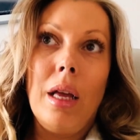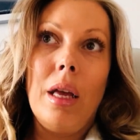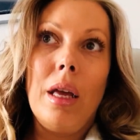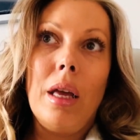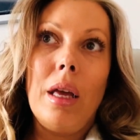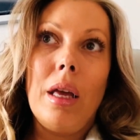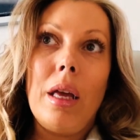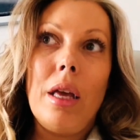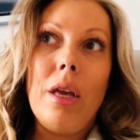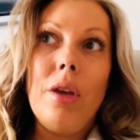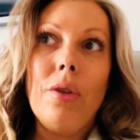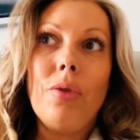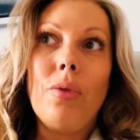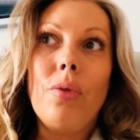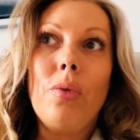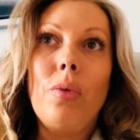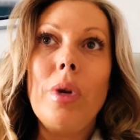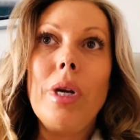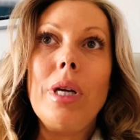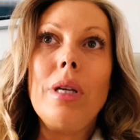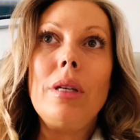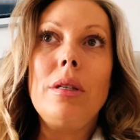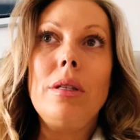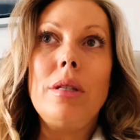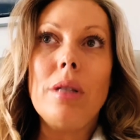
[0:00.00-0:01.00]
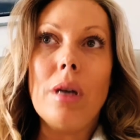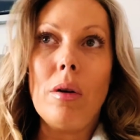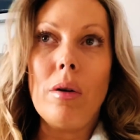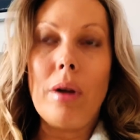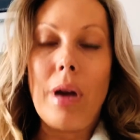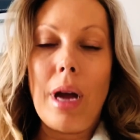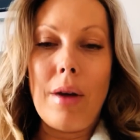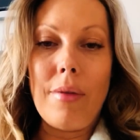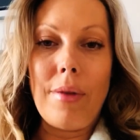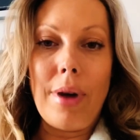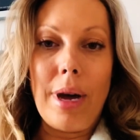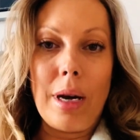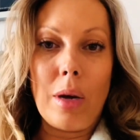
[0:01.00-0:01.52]
If we don't
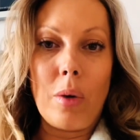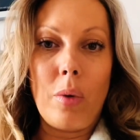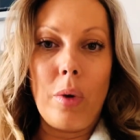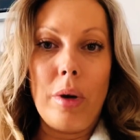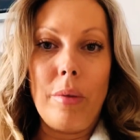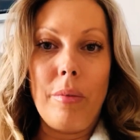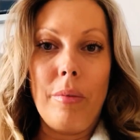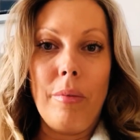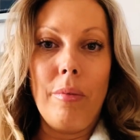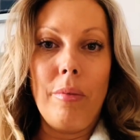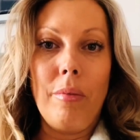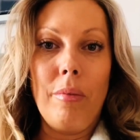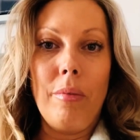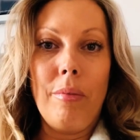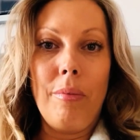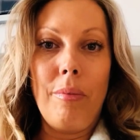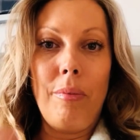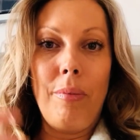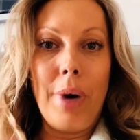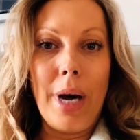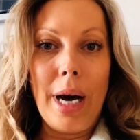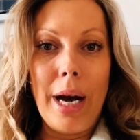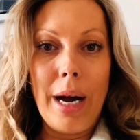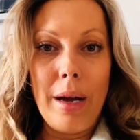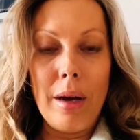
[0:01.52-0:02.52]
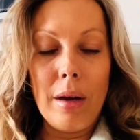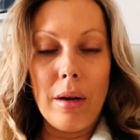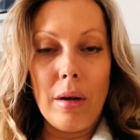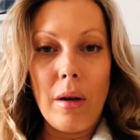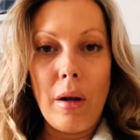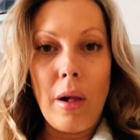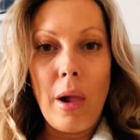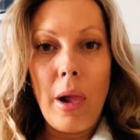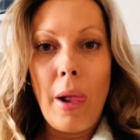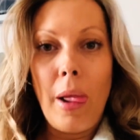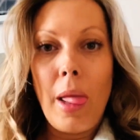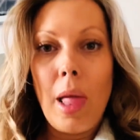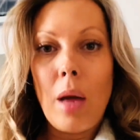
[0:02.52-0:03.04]
have adequate
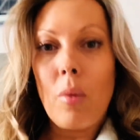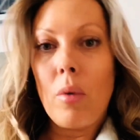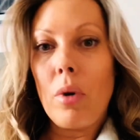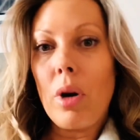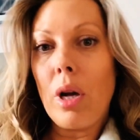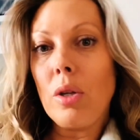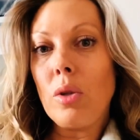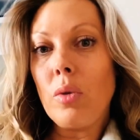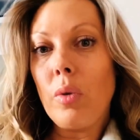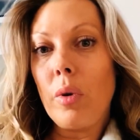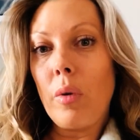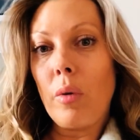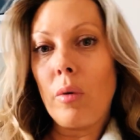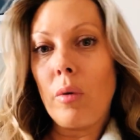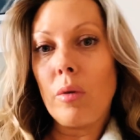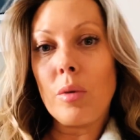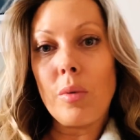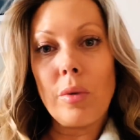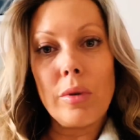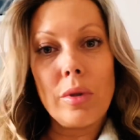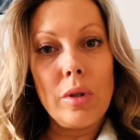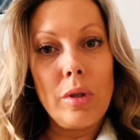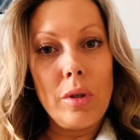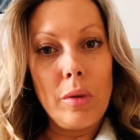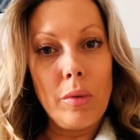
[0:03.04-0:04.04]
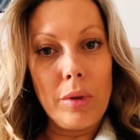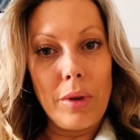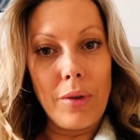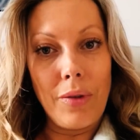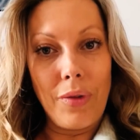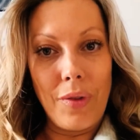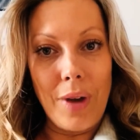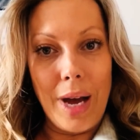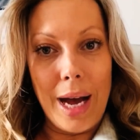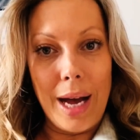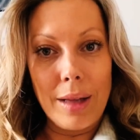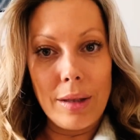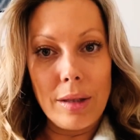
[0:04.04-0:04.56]
bile, we're not doing what we're supposed to do with the
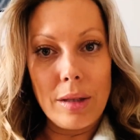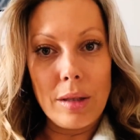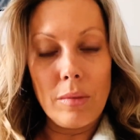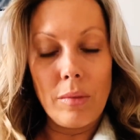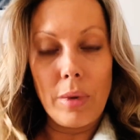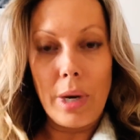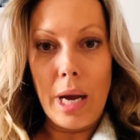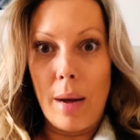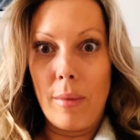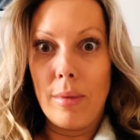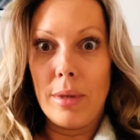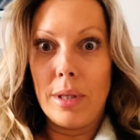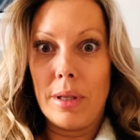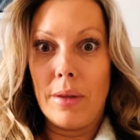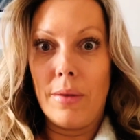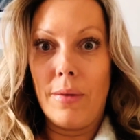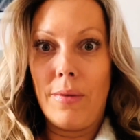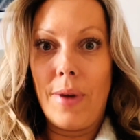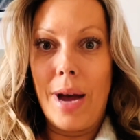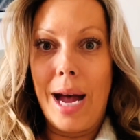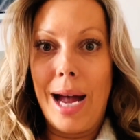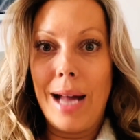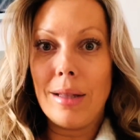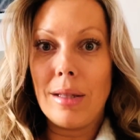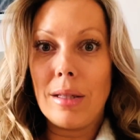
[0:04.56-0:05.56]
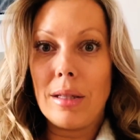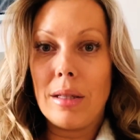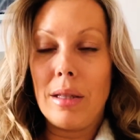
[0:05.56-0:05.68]
fats. What happens to the fats?